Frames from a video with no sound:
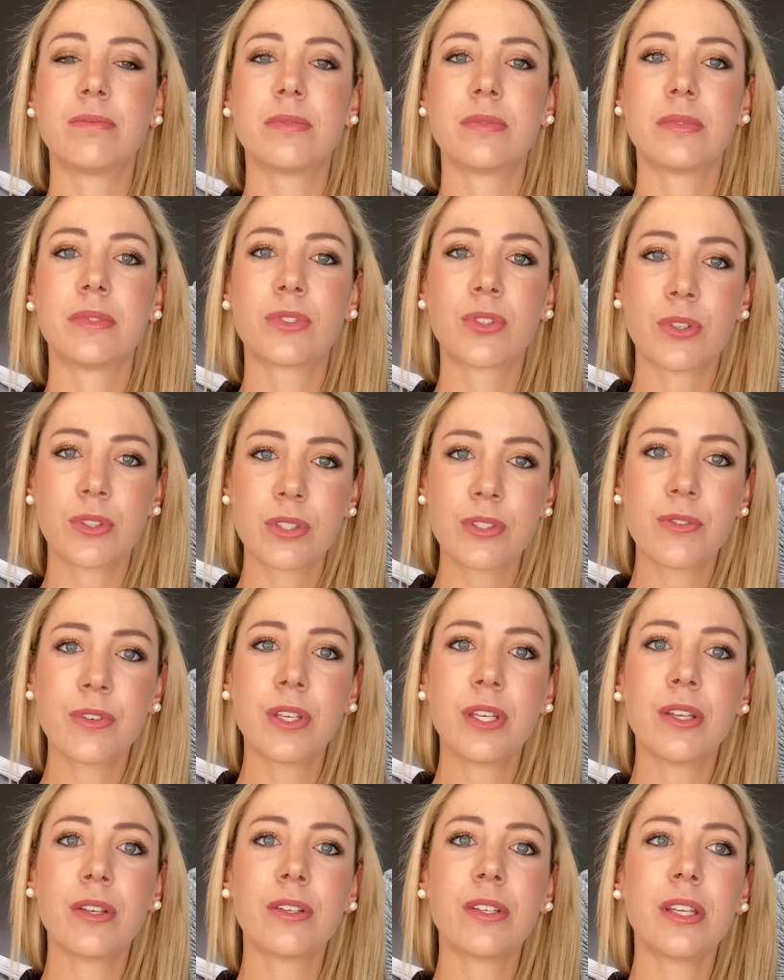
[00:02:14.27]

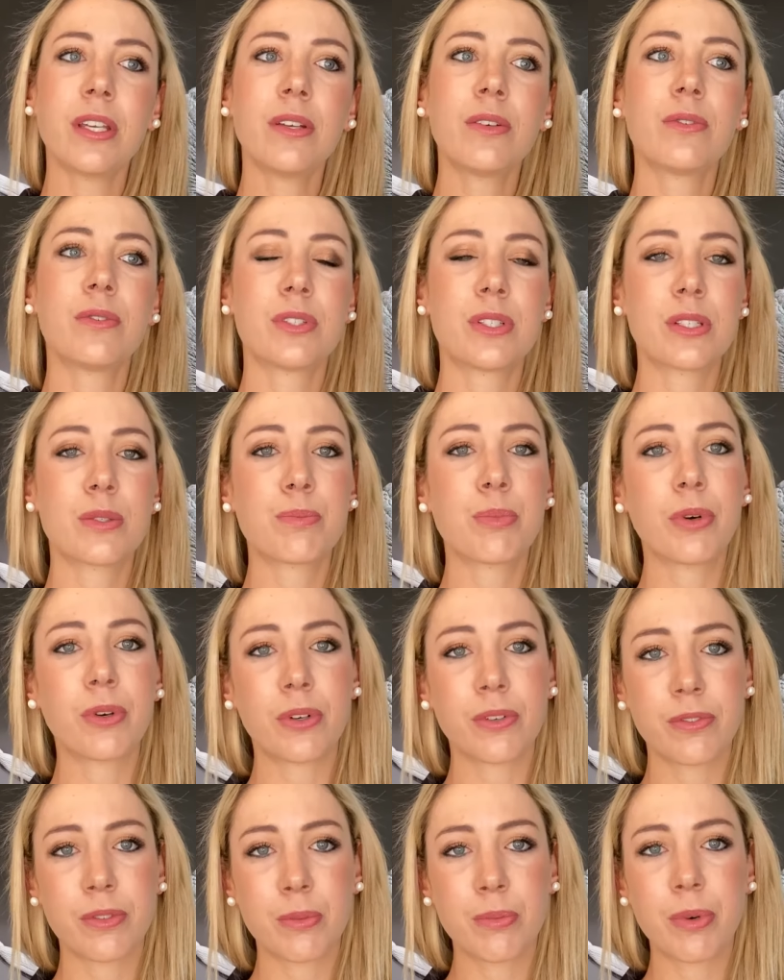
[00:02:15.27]
transfer duty, which is
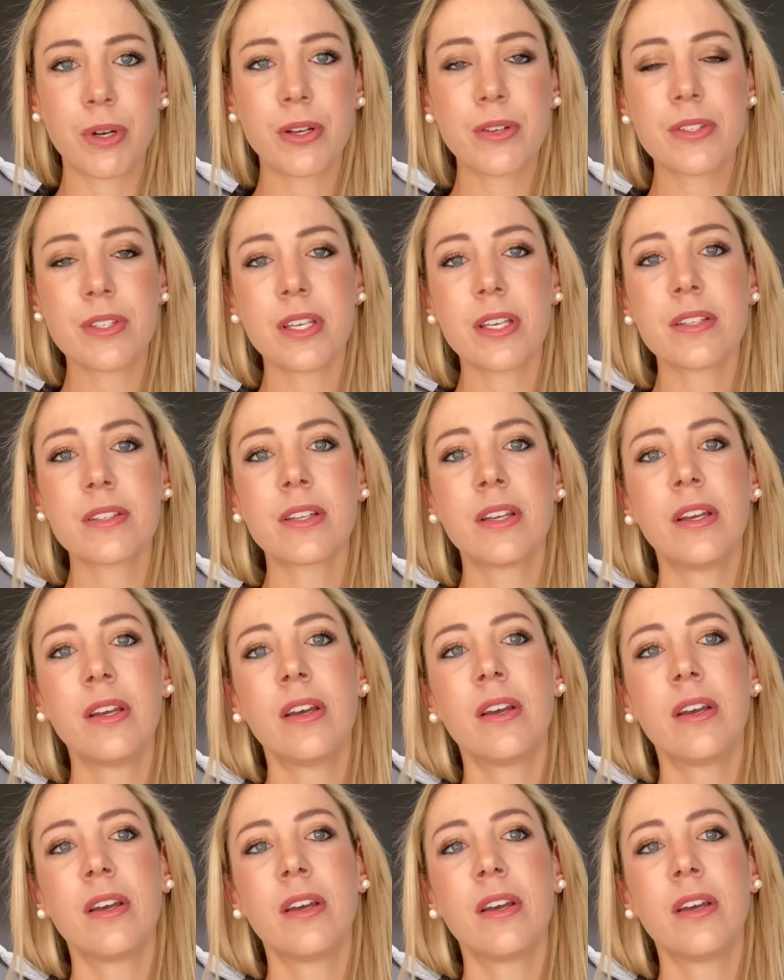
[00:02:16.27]
part of the process.